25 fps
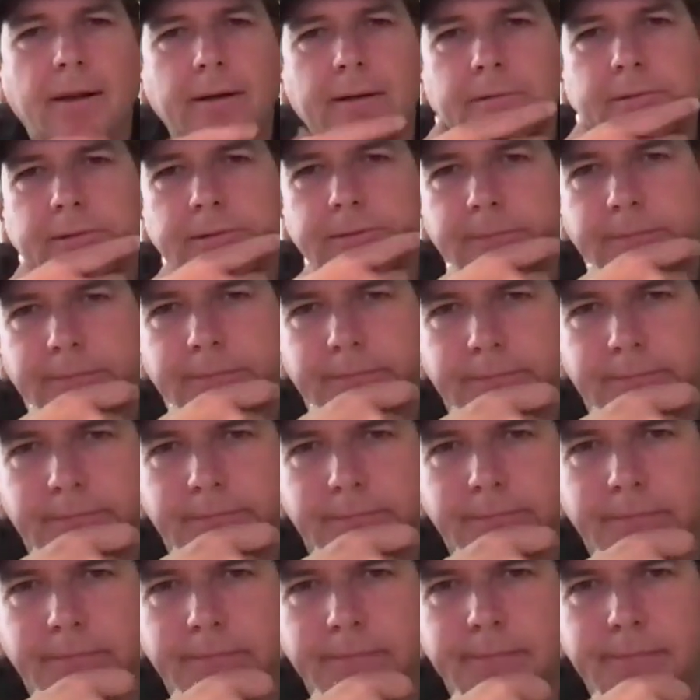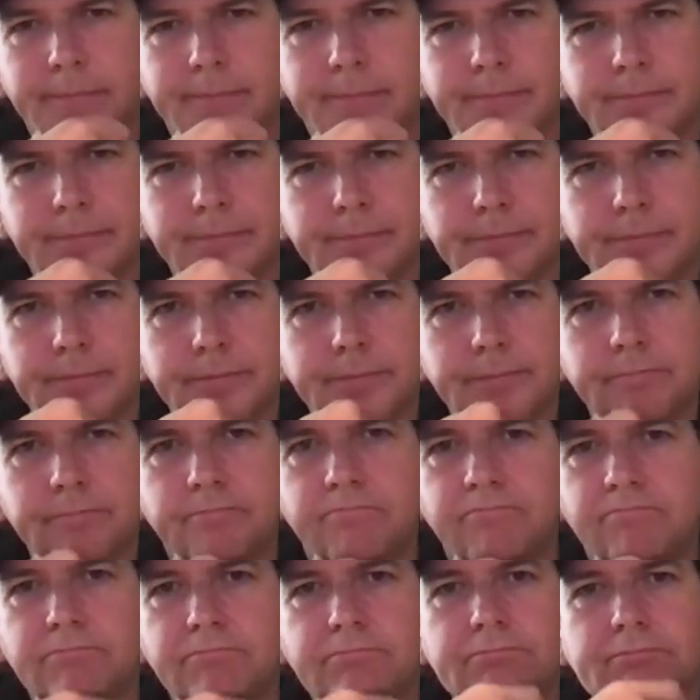
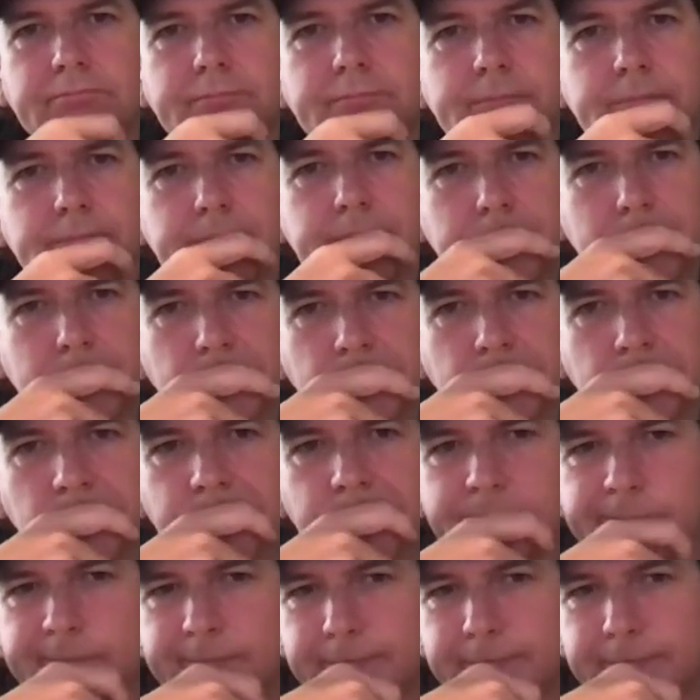No words are spoken by the person on screen.